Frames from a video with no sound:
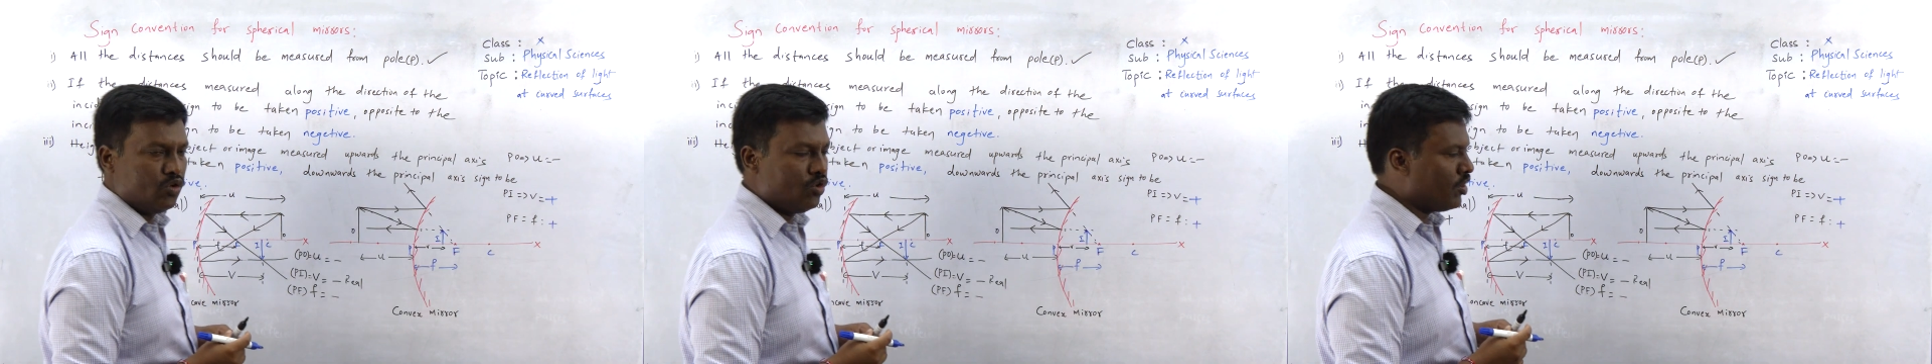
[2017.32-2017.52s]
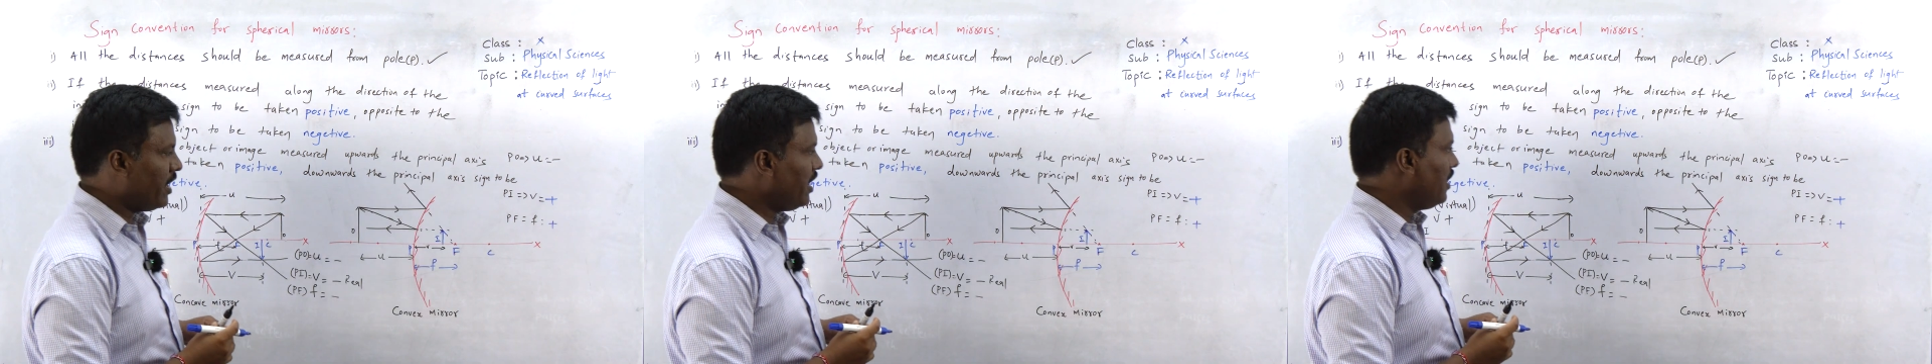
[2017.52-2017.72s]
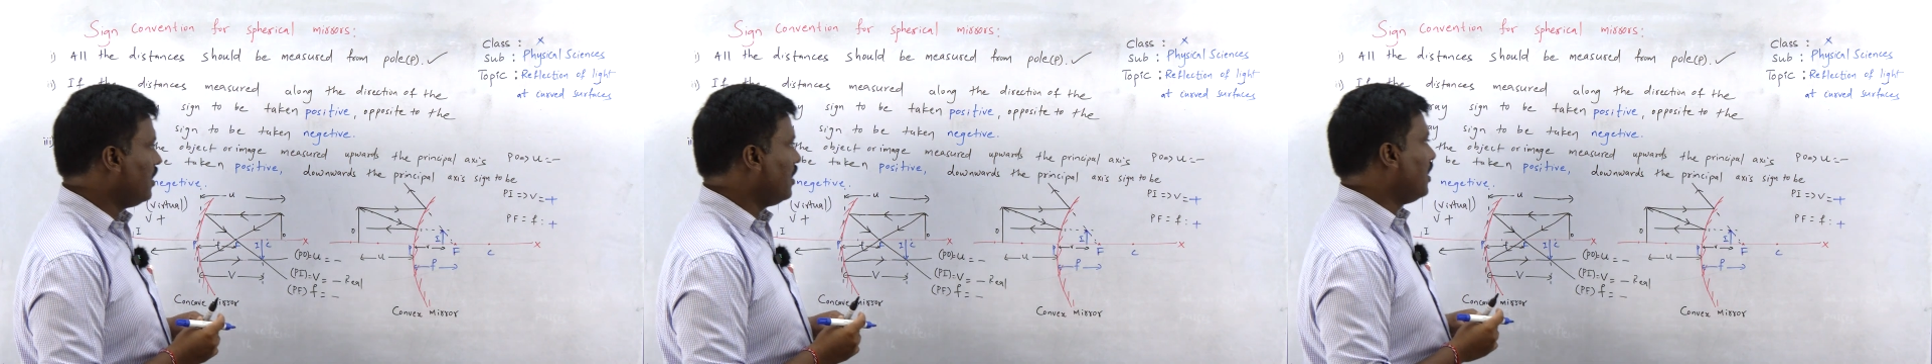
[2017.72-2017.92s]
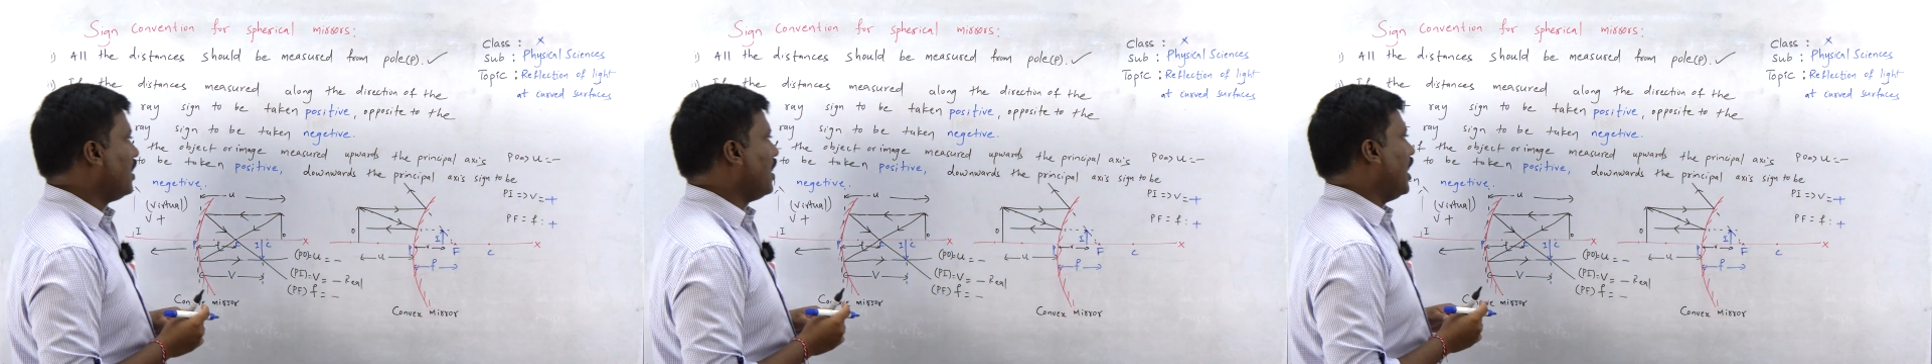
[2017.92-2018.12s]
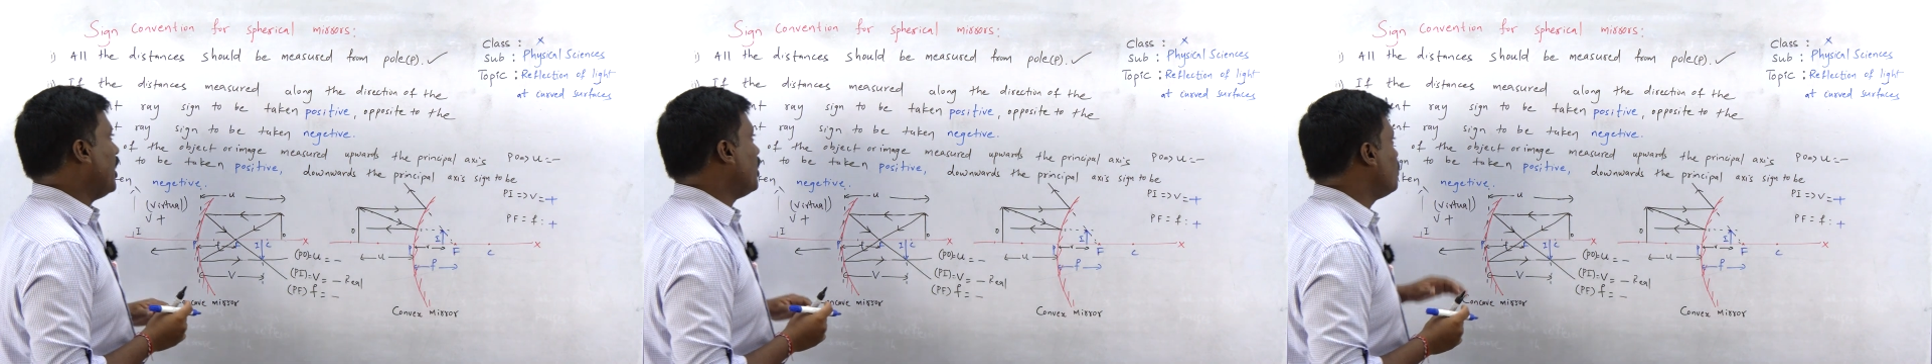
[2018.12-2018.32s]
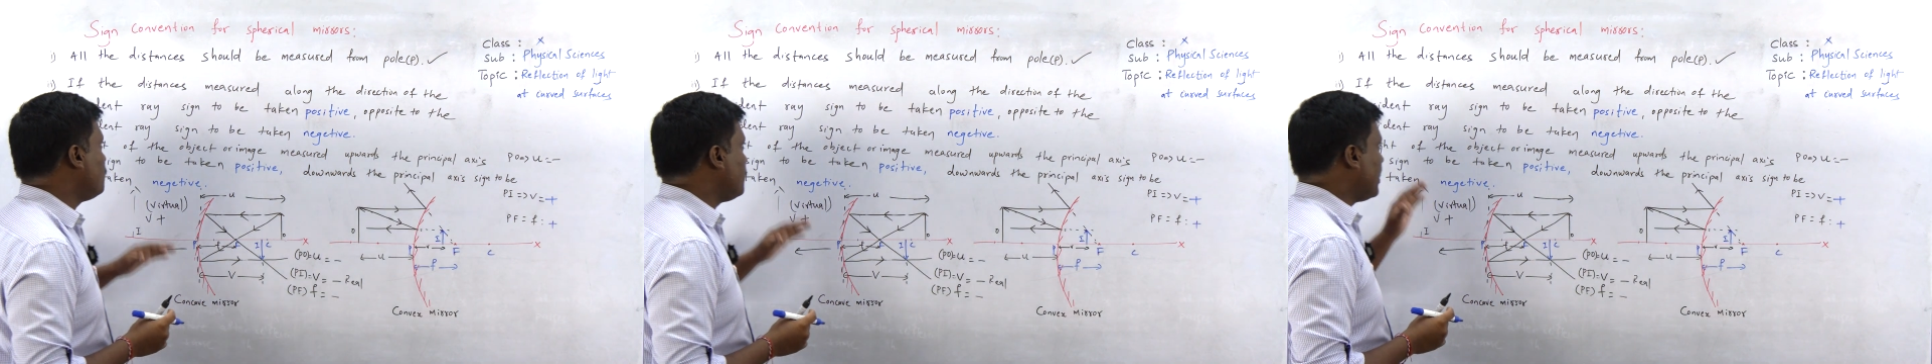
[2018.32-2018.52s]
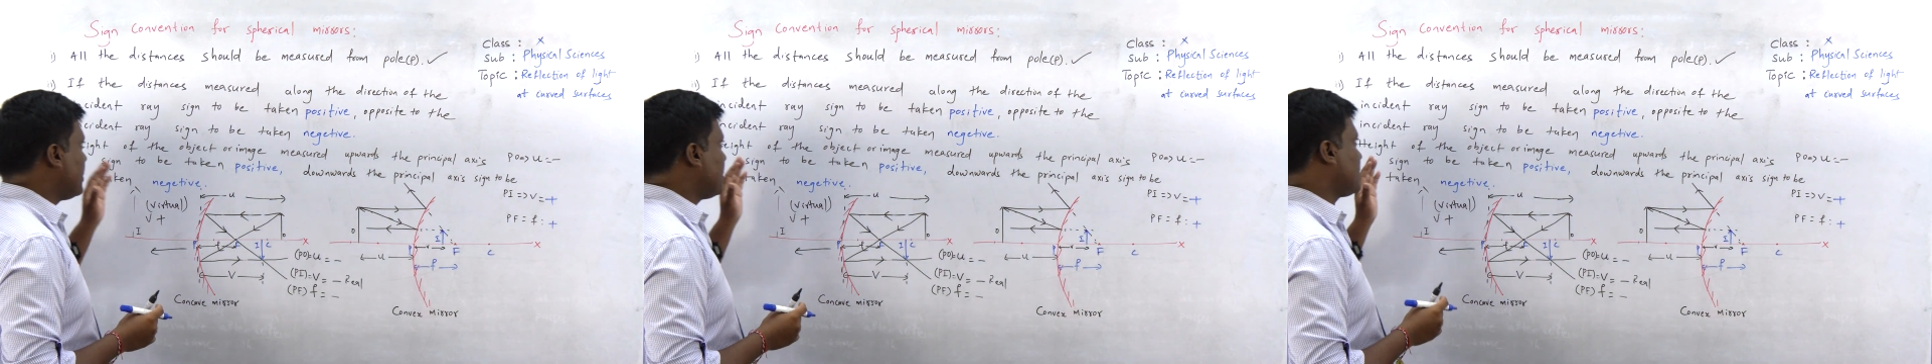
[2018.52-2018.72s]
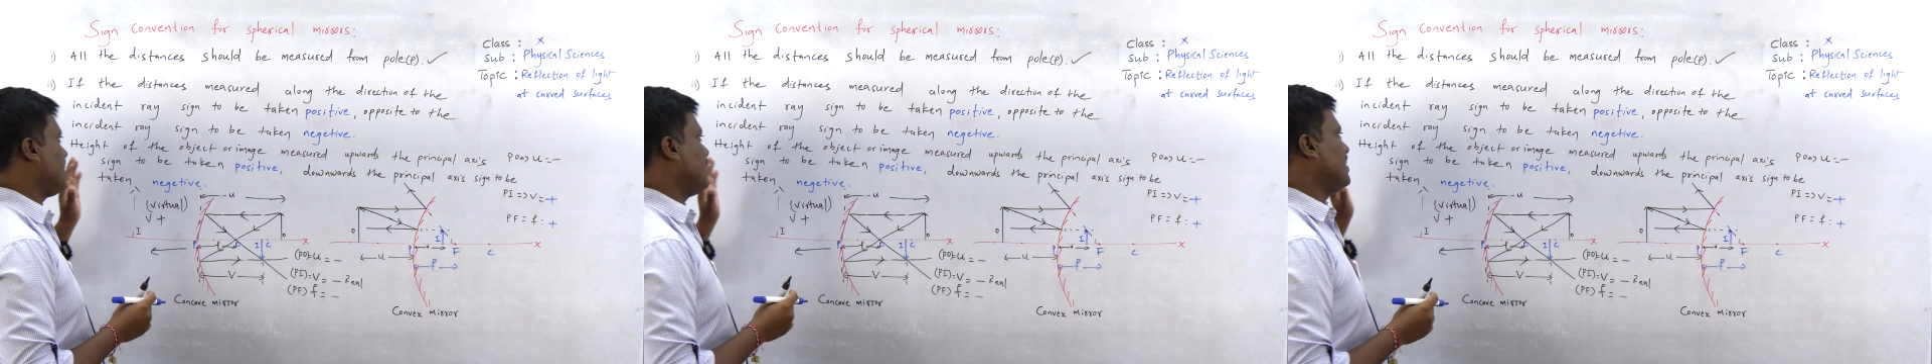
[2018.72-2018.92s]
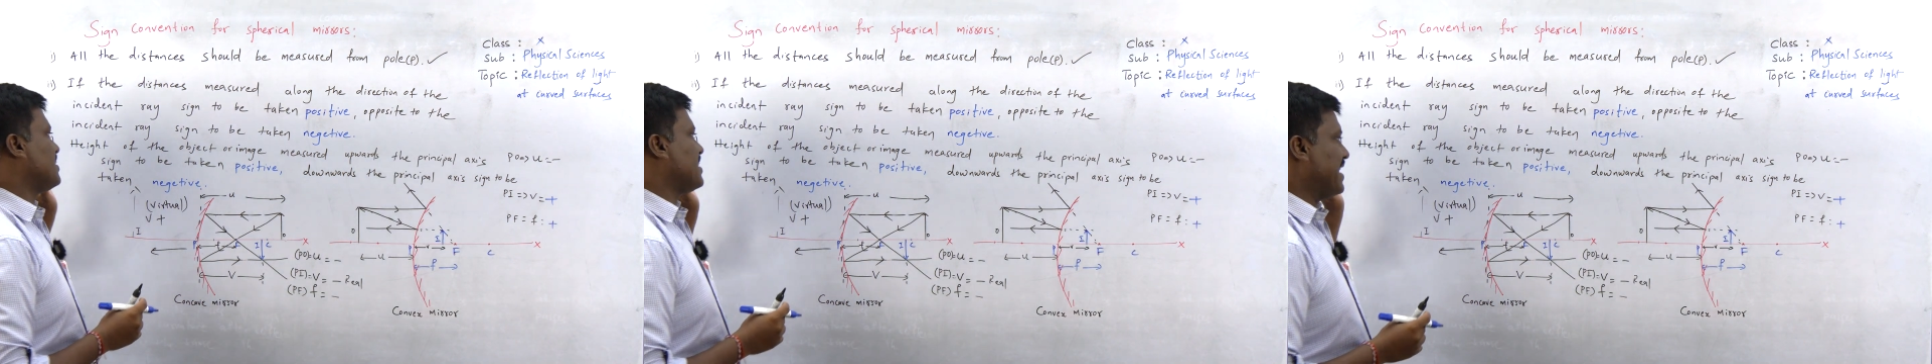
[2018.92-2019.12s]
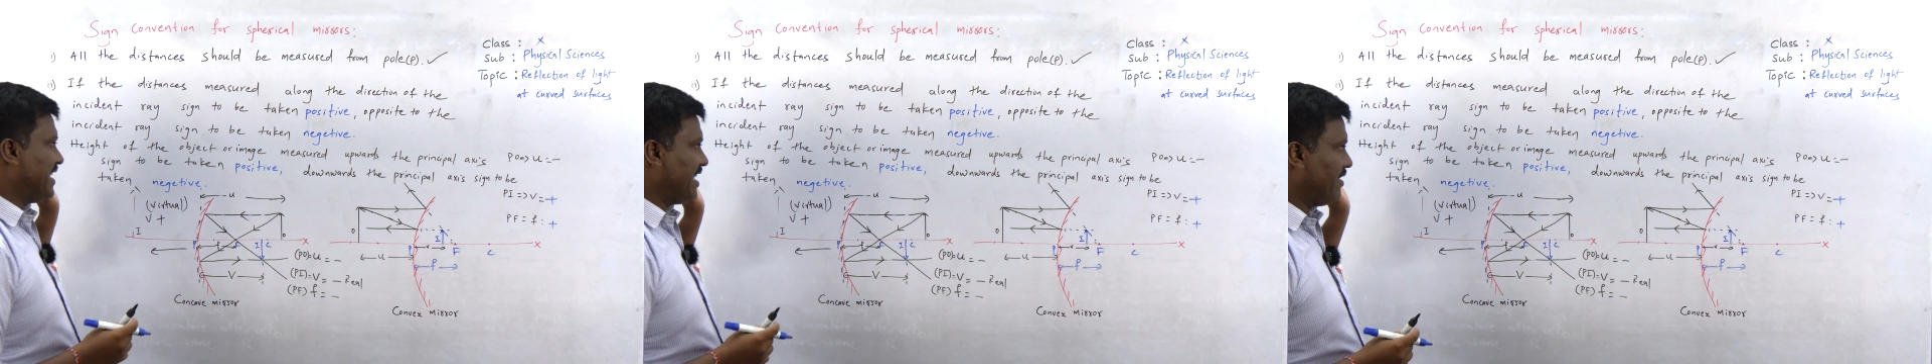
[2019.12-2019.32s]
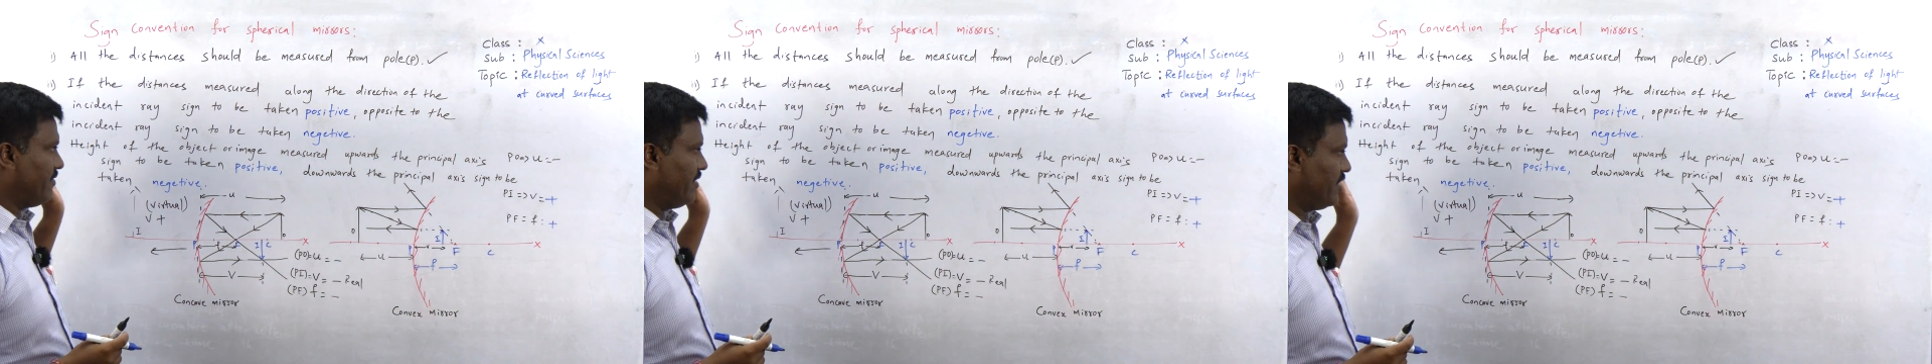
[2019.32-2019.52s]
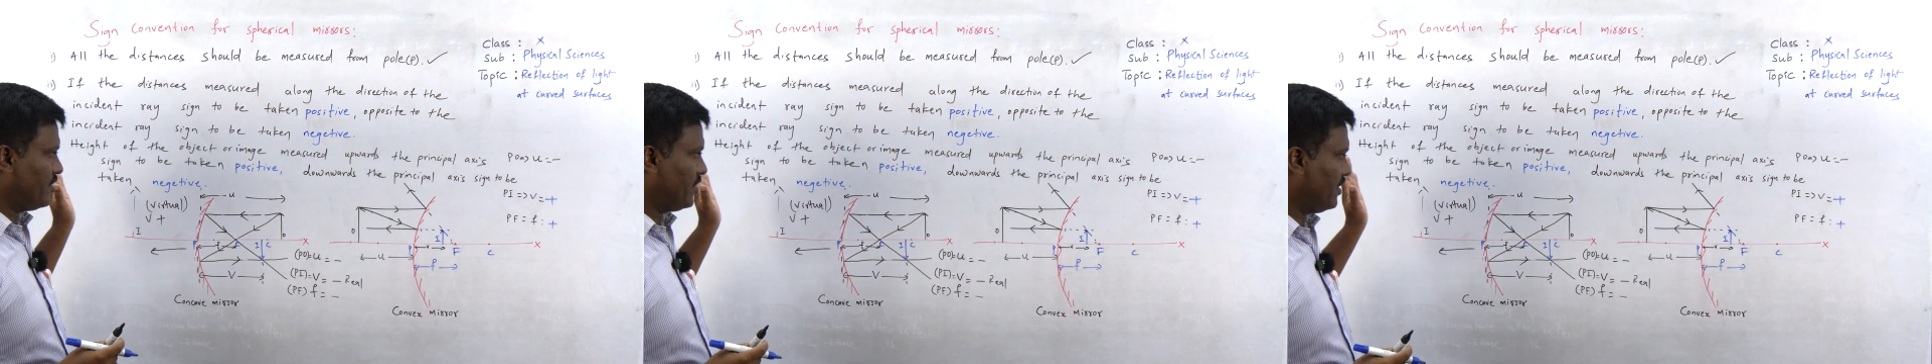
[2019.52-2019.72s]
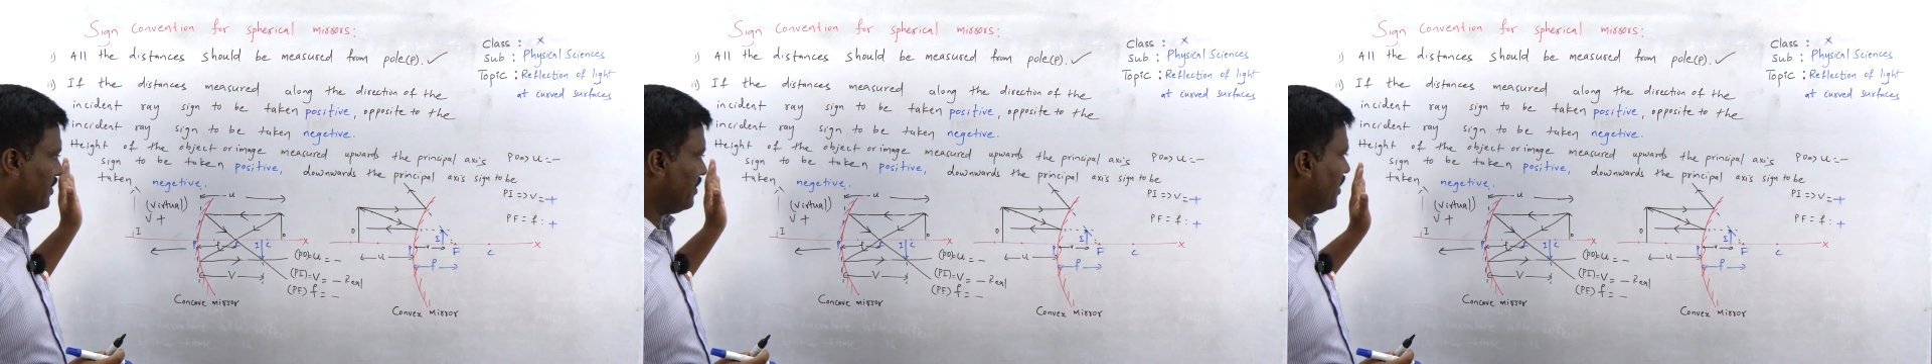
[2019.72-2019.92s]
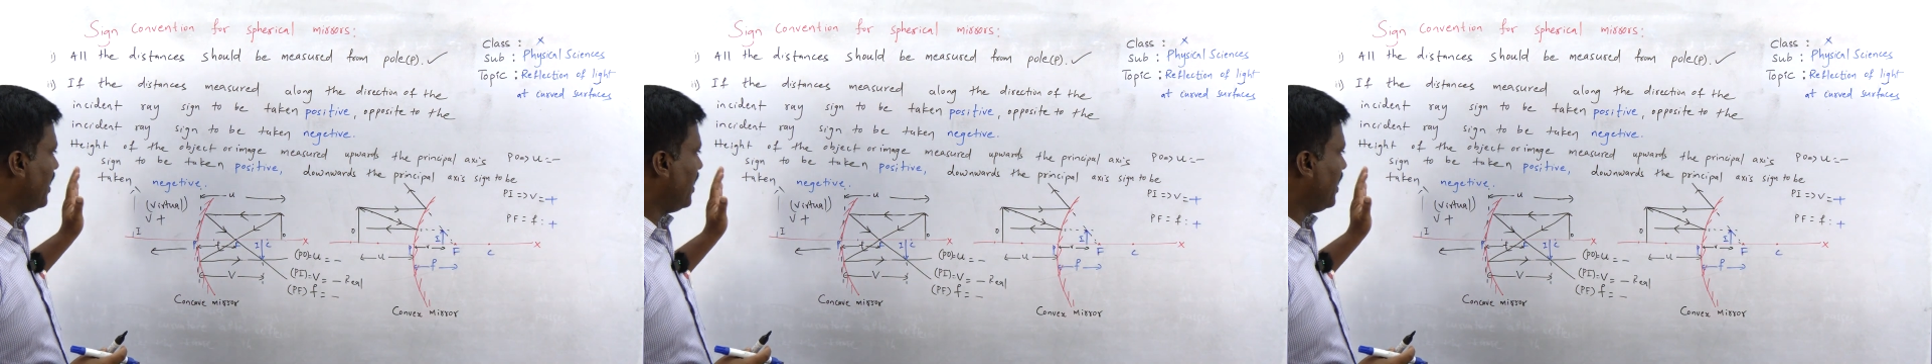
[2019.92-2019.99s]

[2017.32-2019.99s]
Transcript: Okay. I hope you understand the sign convention.